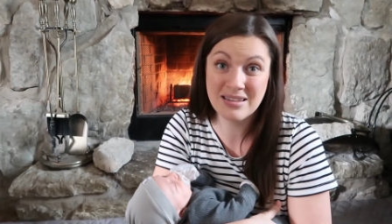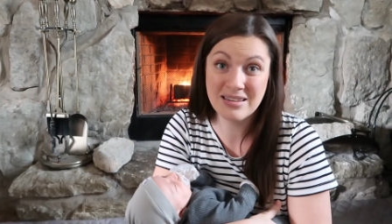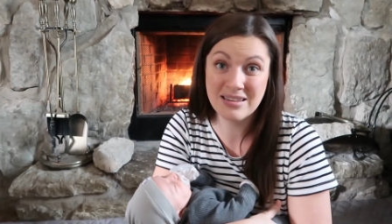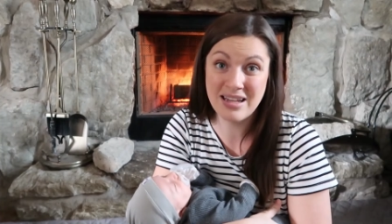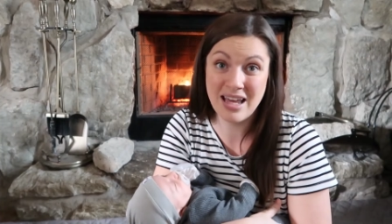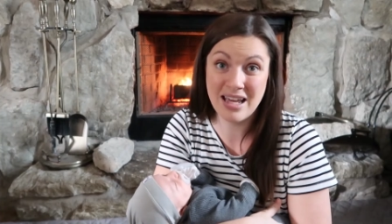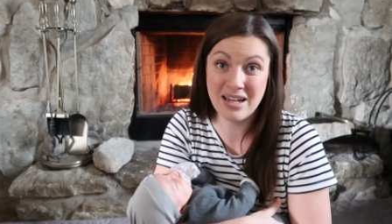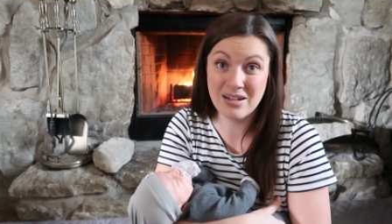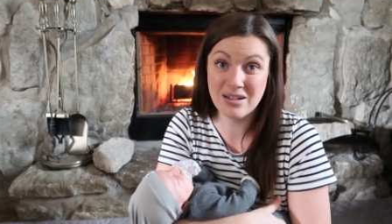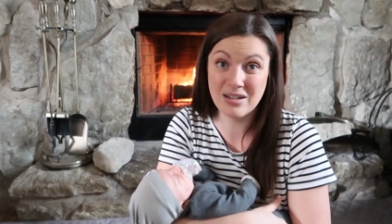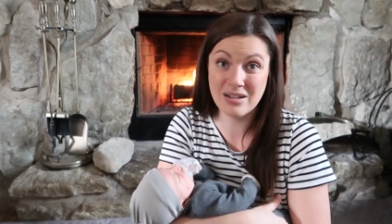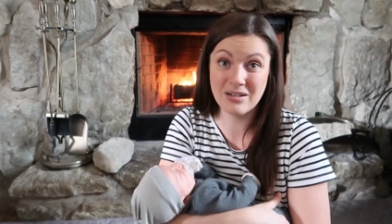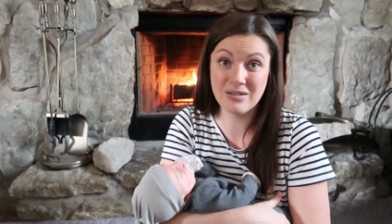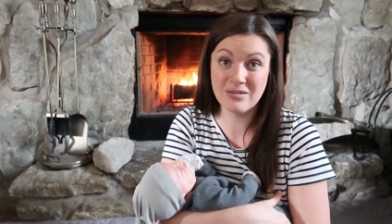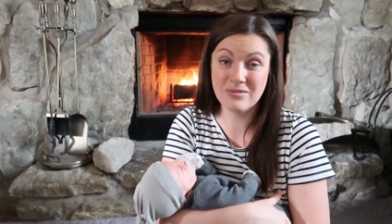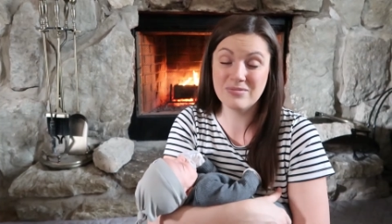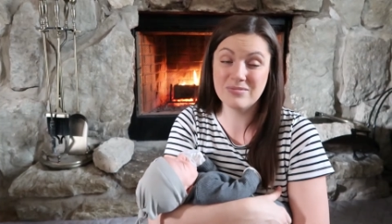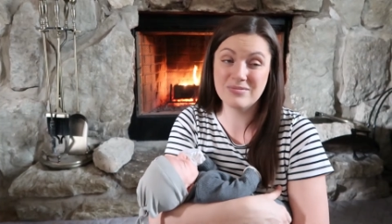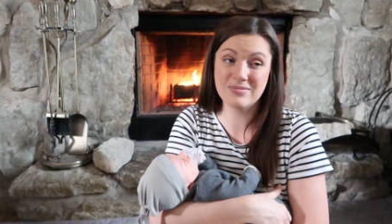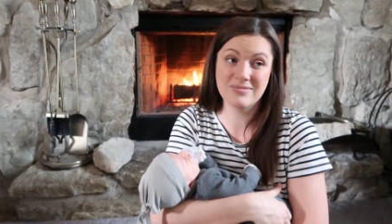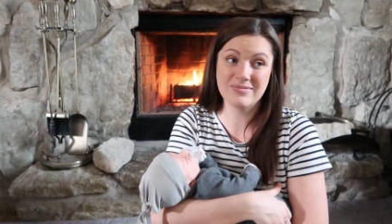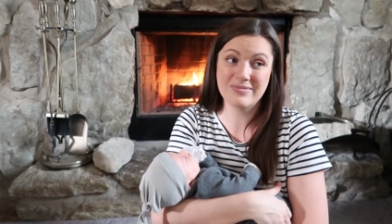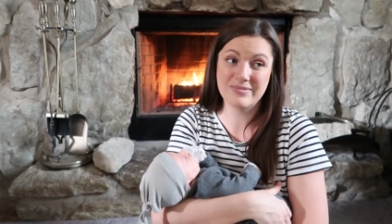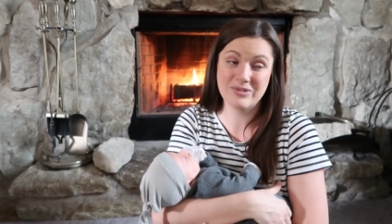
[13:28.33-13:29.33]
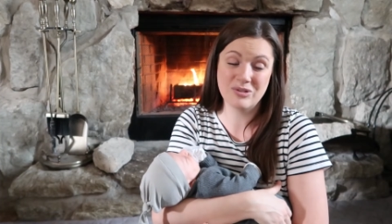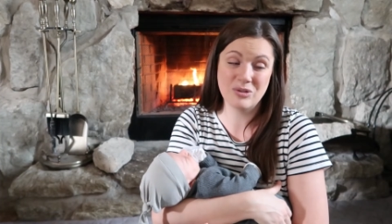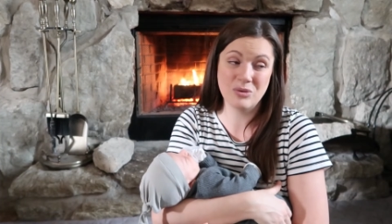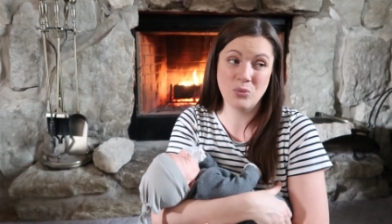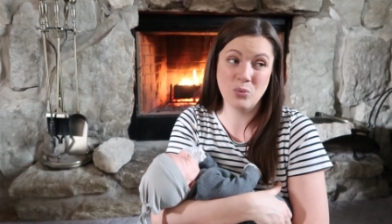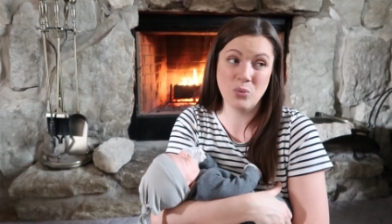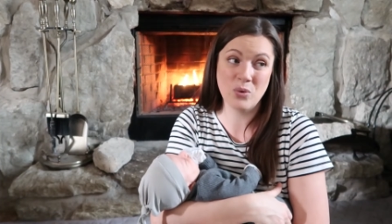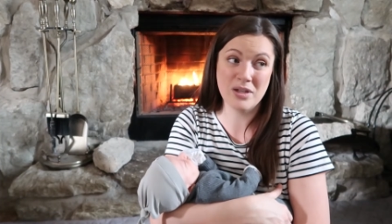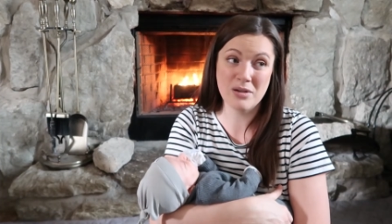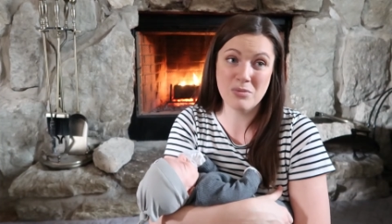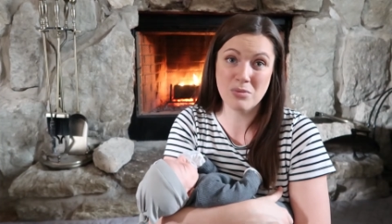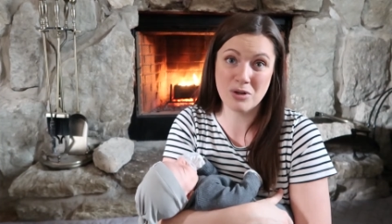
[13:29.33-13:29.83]
then
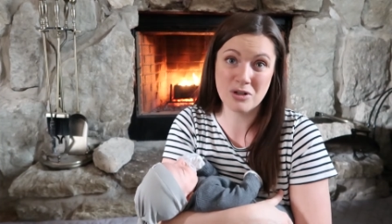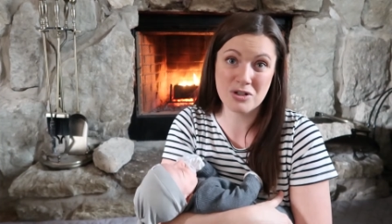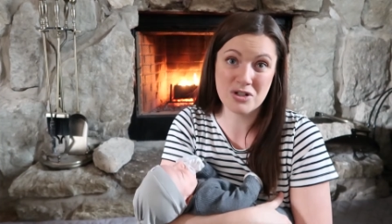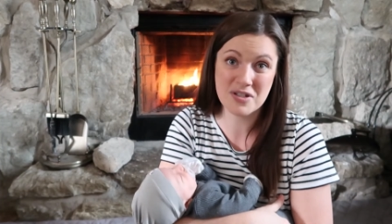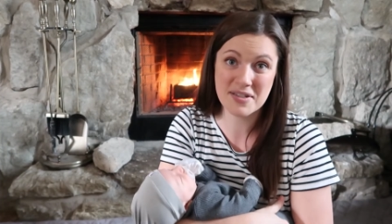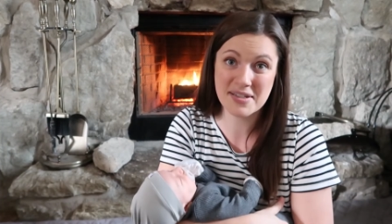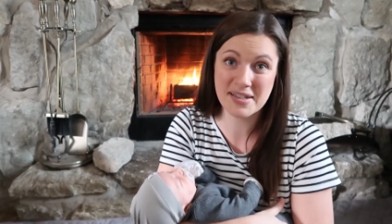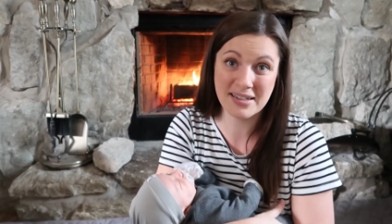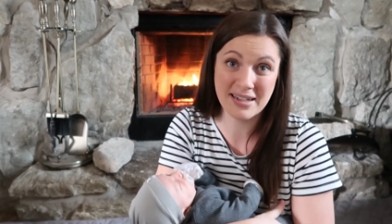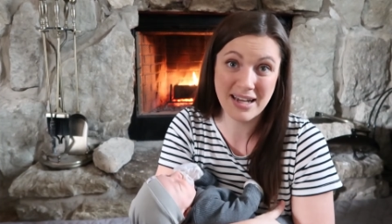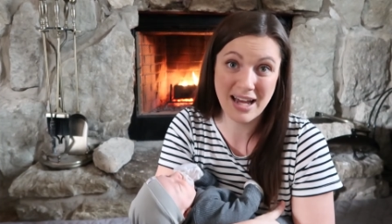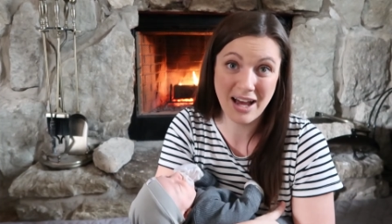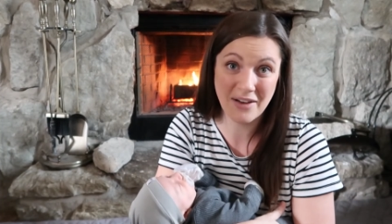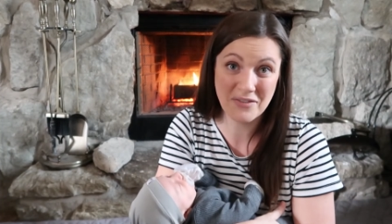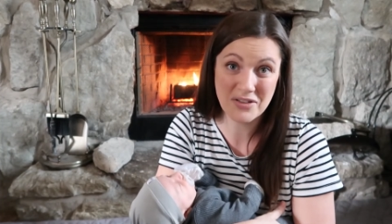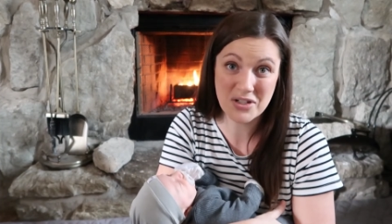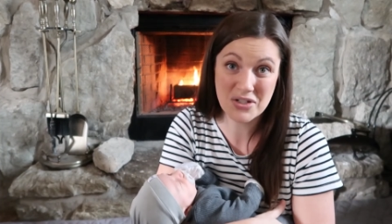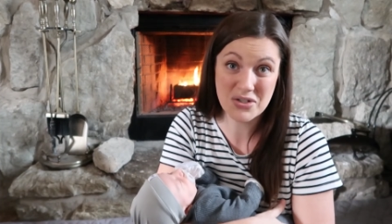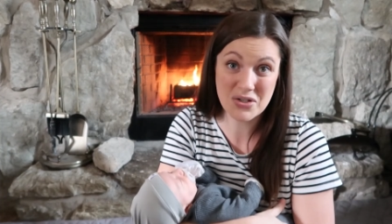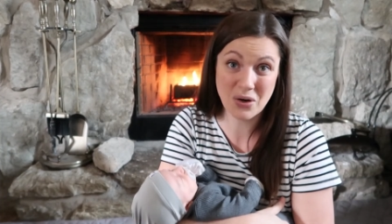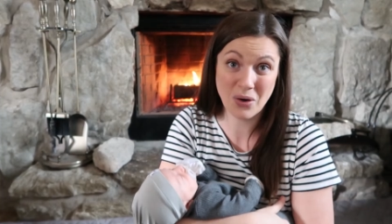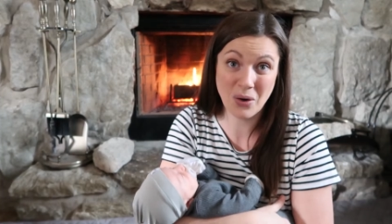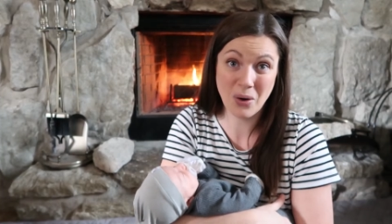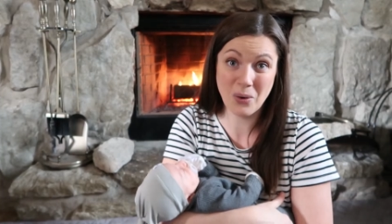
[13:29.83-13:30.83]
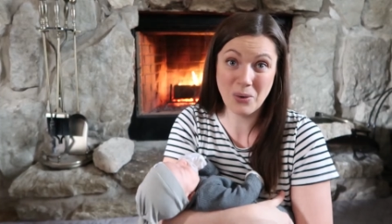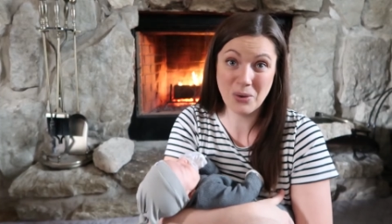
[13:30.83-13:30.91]
we were just gonna have to start